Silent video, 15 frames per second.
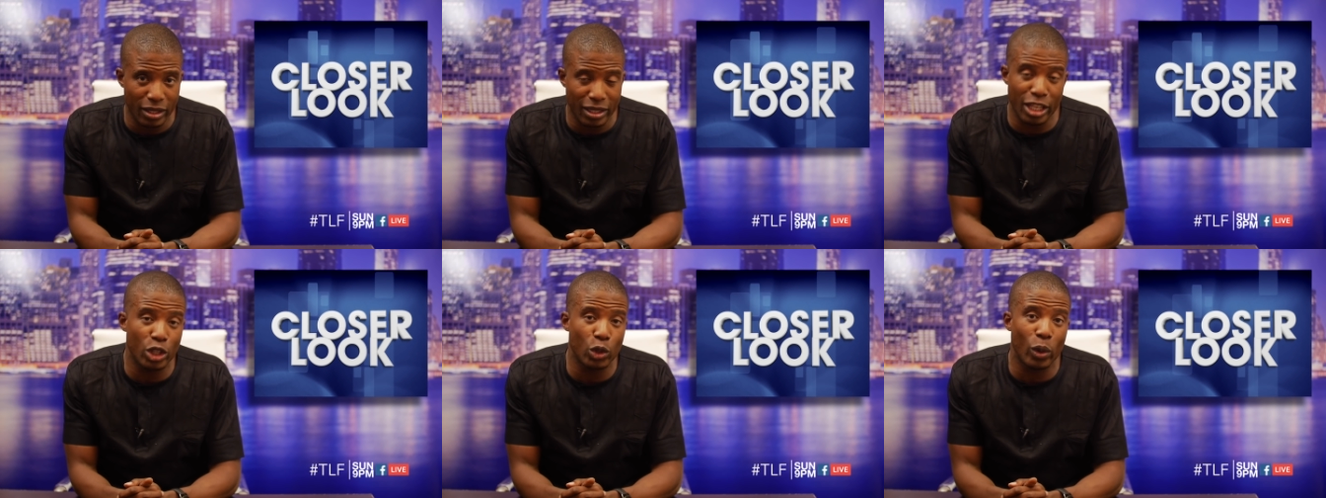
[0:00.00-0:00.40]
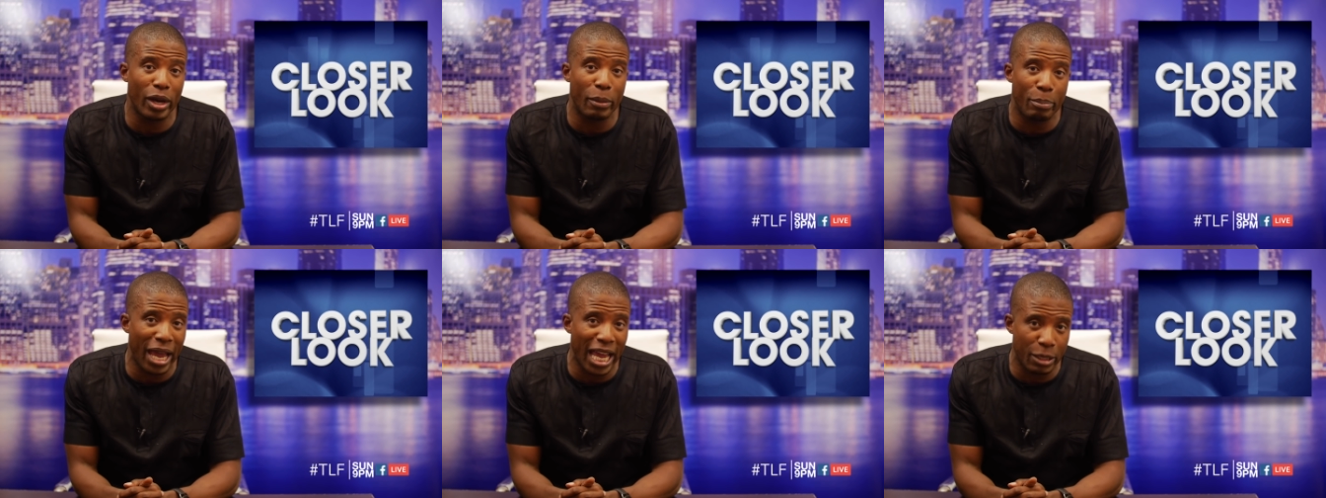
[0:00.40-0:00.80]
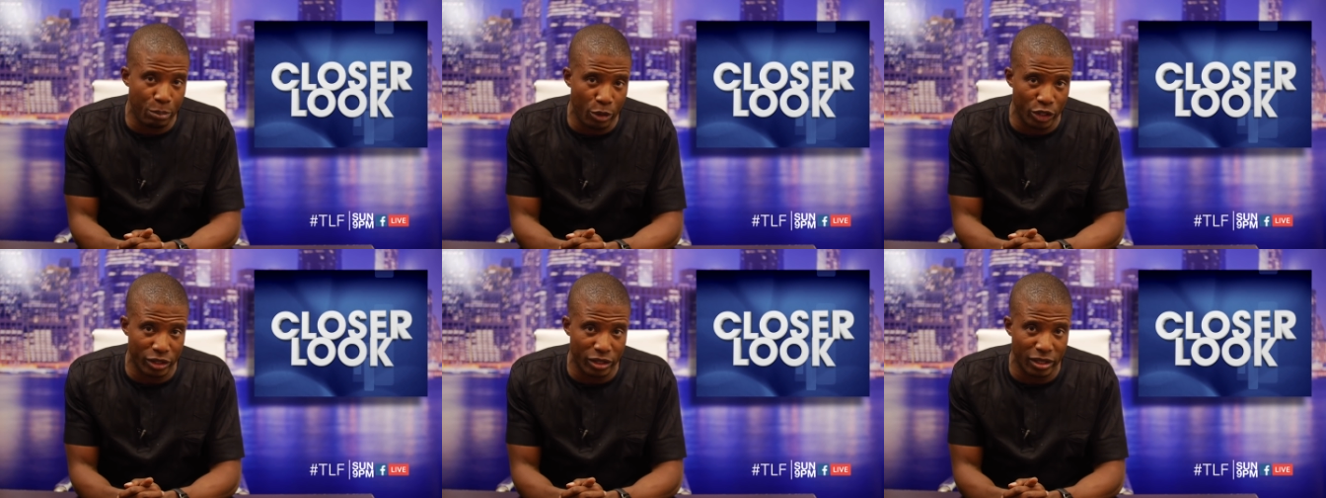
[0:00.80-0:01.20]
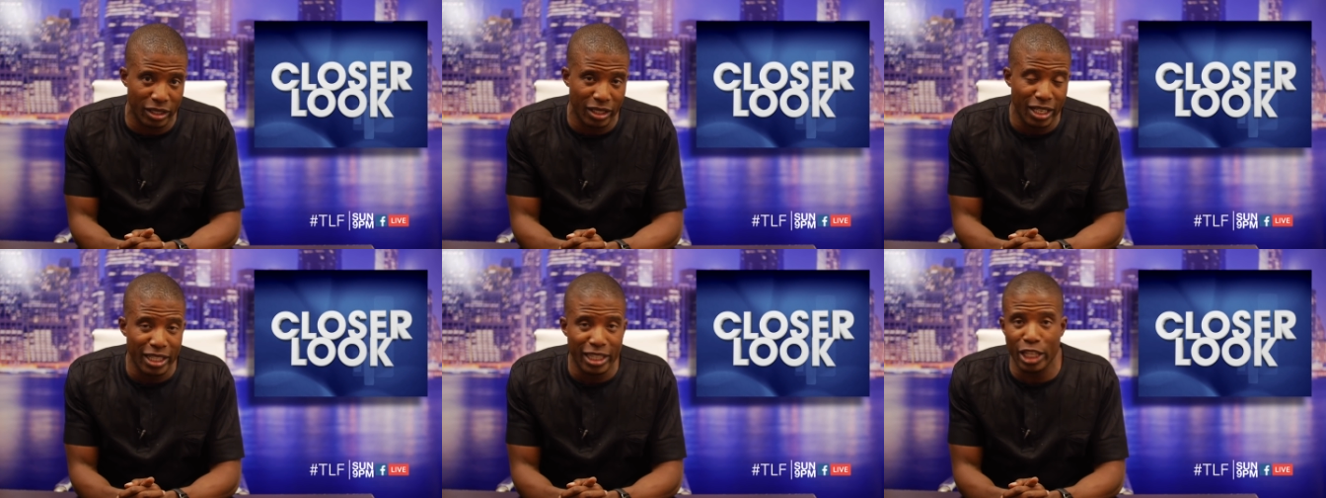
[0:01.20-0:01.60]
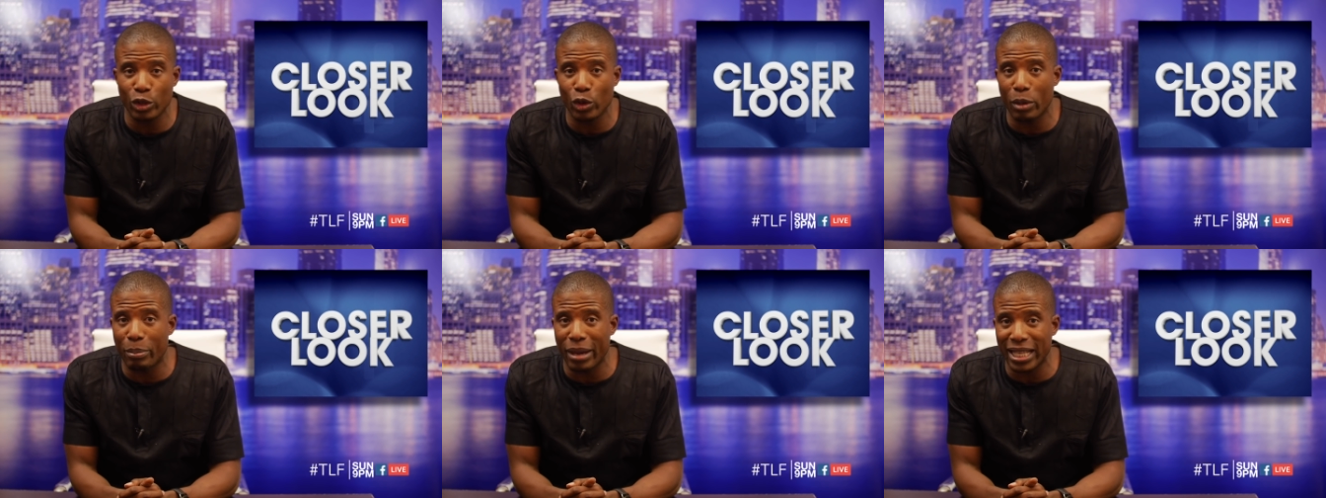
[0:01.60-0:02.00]
then you are a bad person, then
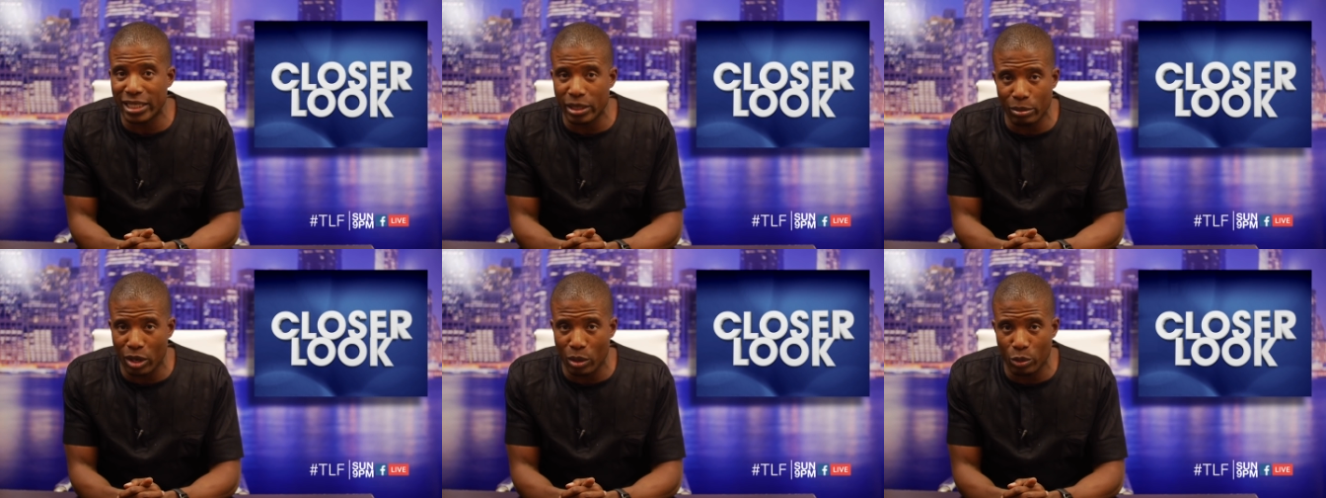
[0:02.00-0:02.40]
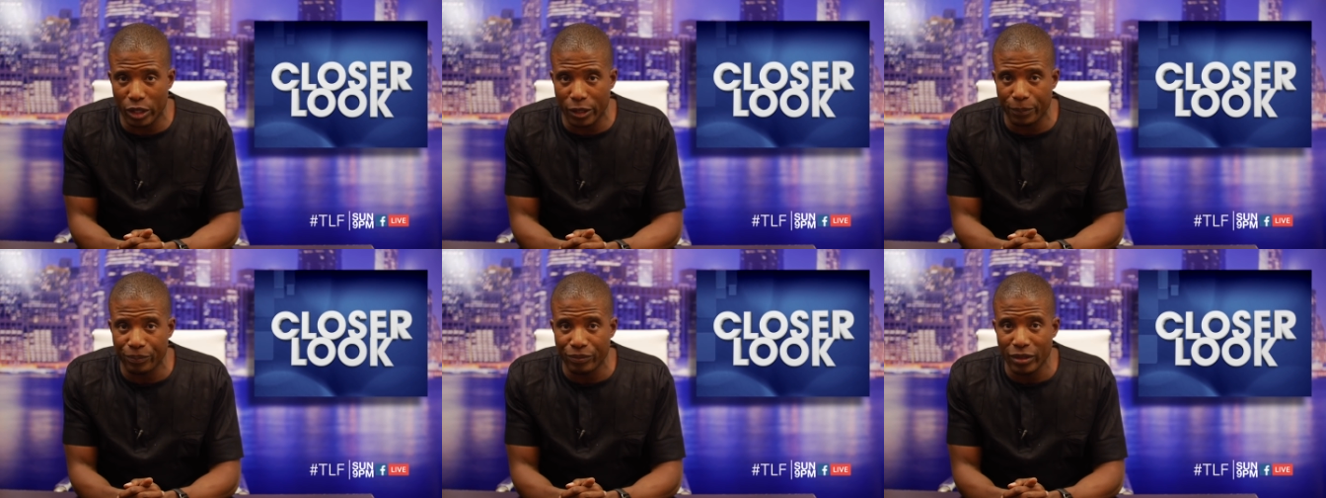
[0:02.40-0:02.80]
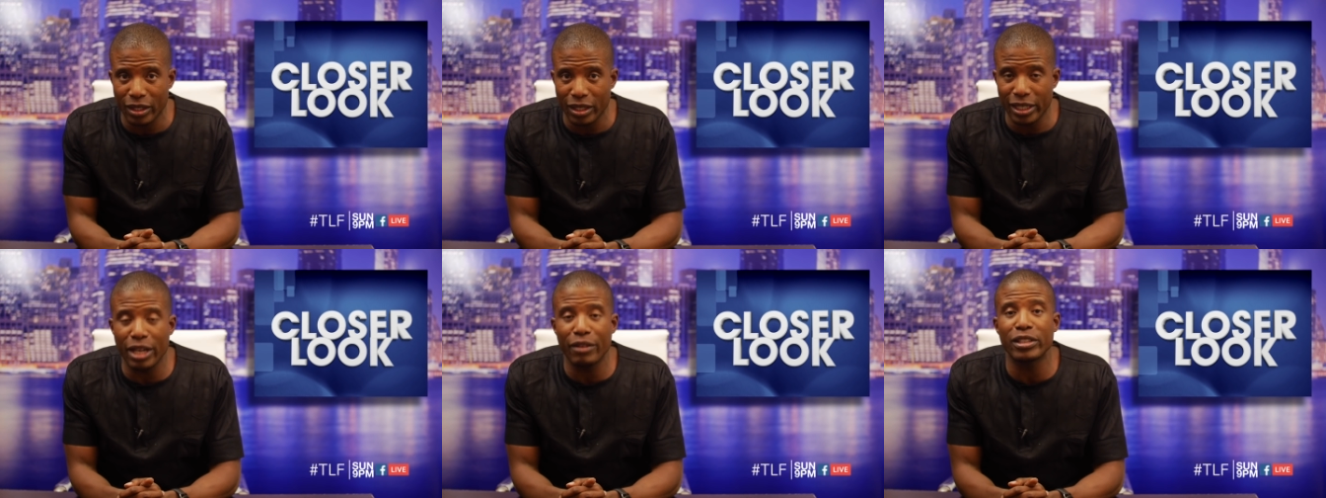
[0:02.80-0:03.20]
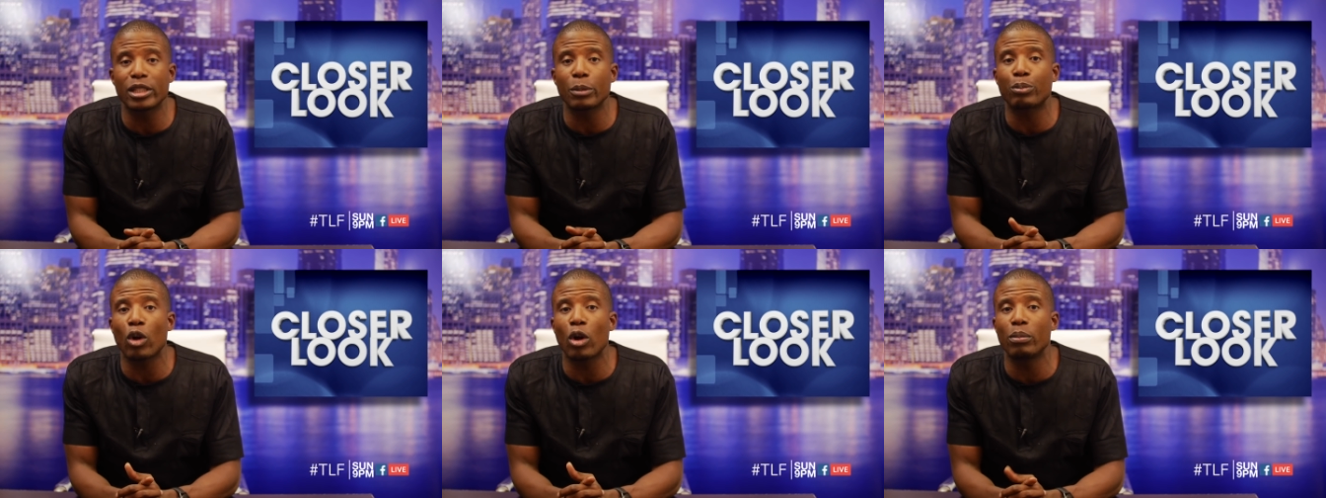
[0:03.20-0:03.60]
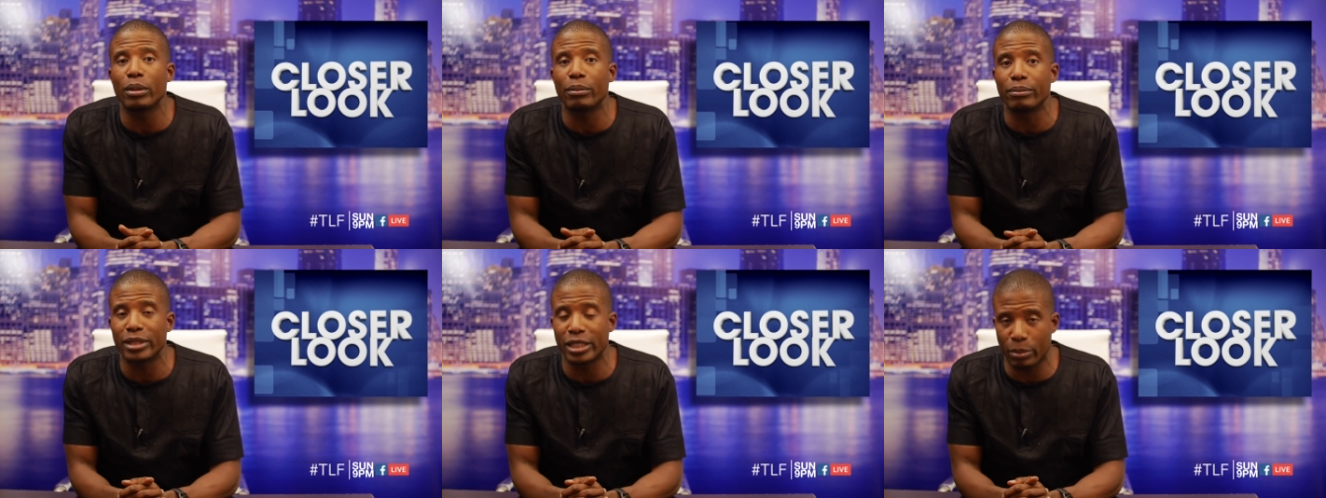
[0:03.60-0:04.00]
you're a bad Zimbabwean. Here is the
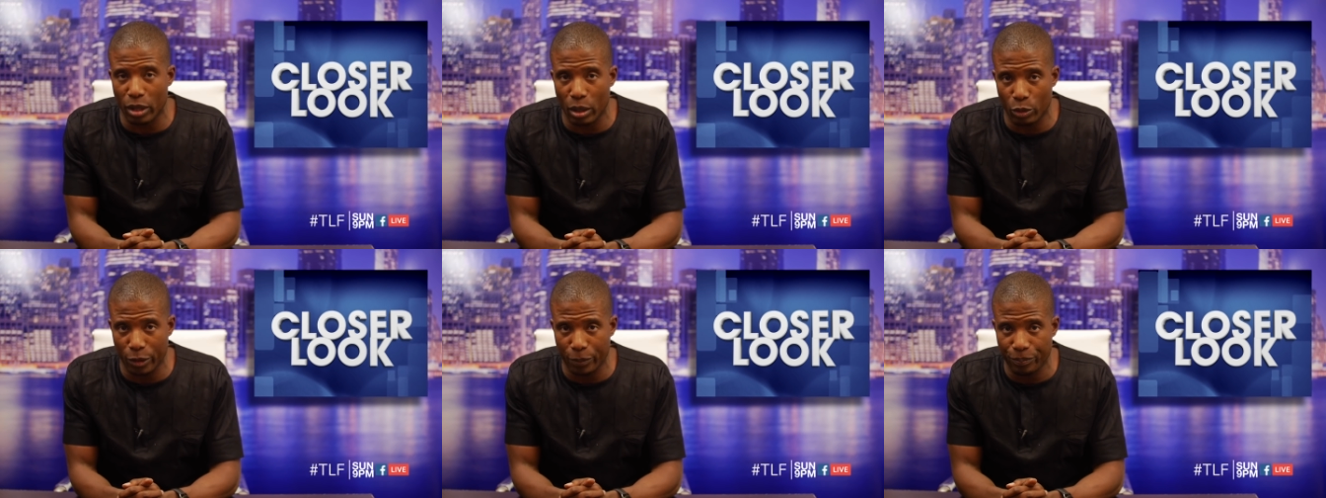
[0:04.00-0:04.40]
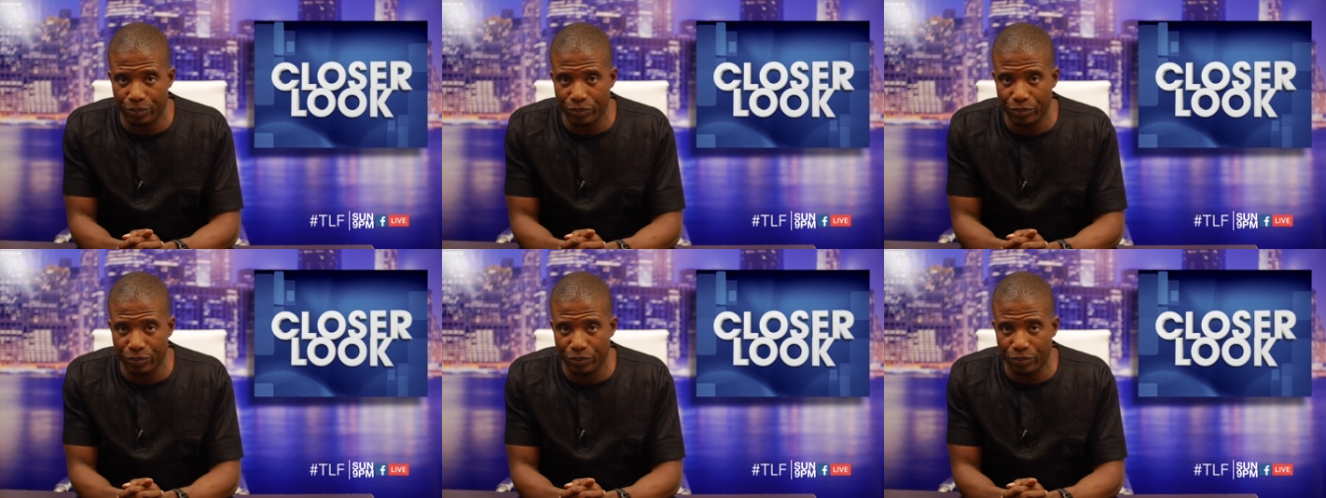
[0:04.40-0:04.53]
problem, Zimbabwe.